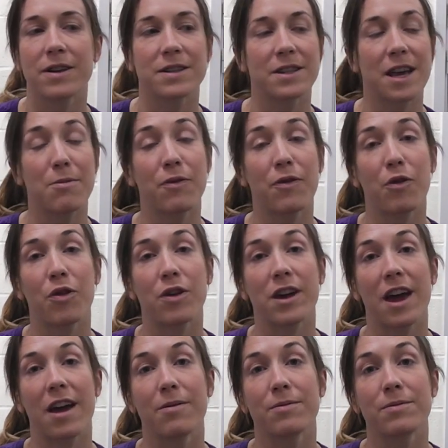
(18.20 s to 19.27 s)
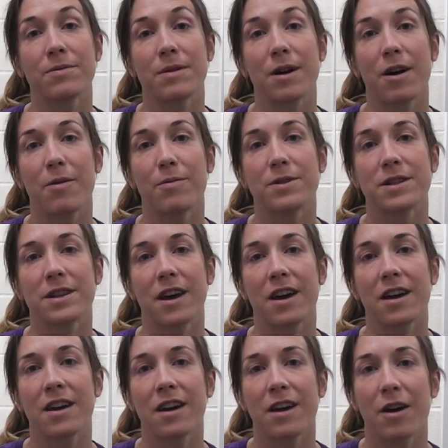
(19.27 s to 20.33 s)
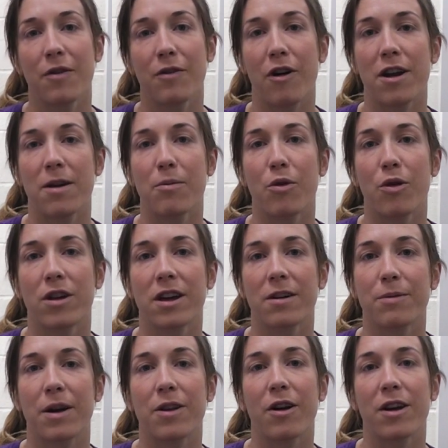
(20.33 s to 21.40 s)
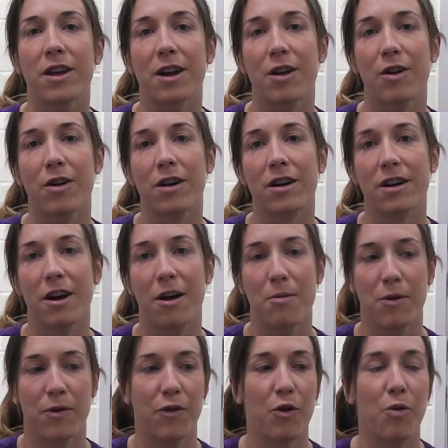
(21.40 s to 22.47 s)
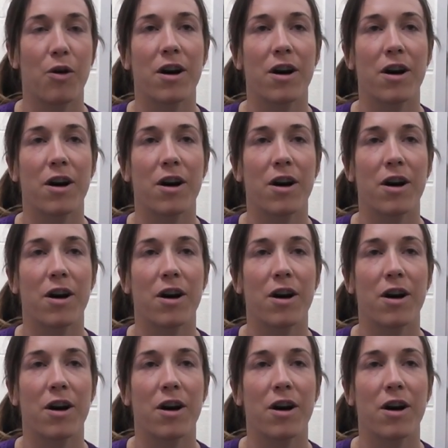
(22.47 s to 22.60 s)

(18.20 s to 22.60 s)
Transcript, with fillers: the day before the game um, today, Friday morning, about nine o'clock. Um, before